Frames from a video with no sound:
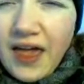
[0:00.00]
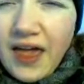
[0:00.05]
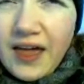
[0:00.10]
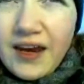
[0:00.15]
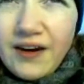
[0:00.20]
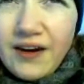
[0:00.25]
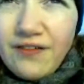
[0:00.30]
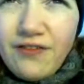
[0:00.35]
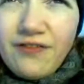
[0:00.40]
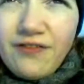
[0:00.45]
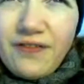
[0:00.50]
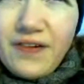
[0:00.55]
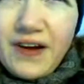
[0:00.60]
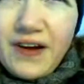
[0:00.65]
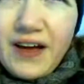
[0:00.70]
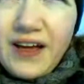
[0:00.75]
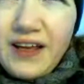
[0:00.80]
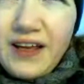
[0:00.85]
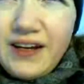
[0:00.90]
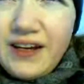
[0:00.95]
and then
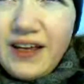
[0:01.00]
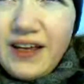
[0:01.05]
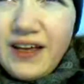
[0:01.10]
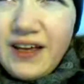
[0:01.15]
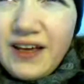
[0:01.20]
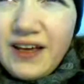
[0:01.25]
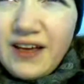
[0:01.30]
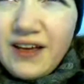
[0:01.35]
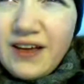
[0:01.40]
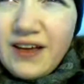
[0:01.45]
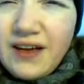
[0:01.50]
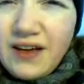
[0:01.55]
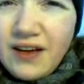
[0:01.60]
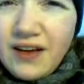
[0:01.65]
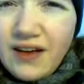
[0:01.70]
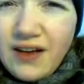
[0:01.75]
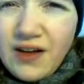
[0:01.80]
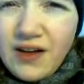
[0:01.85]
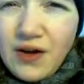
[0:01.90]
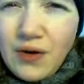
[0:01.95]
find
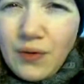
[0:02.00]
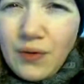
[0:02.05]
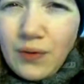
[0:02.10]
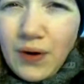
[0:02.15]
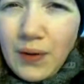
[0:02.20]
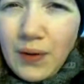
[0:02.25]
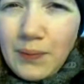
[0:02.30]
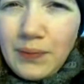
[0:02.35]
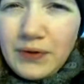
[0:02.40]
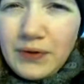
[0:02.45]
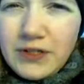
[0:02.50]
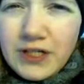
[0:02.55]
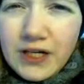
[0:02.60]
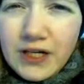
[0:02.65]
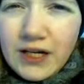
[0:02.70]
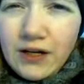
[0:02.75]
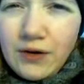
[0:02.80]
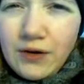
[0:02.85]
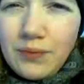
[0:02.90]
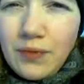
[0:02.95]
one
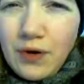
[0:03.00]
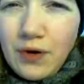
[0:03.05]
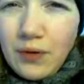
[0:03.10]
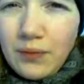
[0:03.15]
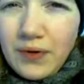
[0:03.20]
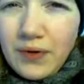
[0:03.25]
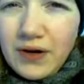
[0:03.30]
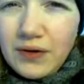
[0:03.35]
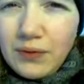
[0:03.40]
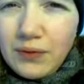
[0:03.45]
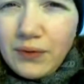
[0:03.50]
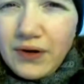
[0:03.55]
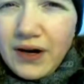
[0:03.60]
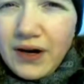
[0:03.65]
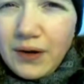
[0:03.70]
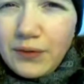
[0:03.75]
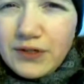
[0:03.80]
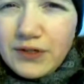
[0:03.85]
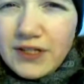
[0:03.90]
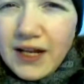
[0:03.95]
particular moment when
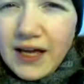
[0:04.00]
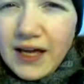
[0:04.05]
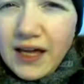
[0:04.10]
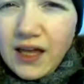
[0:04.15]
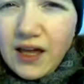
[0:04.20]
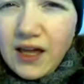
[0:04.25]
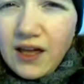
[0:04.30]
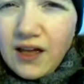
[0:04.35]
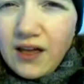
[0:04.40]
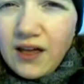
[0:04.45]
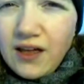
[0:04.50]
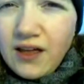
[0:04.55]
I was like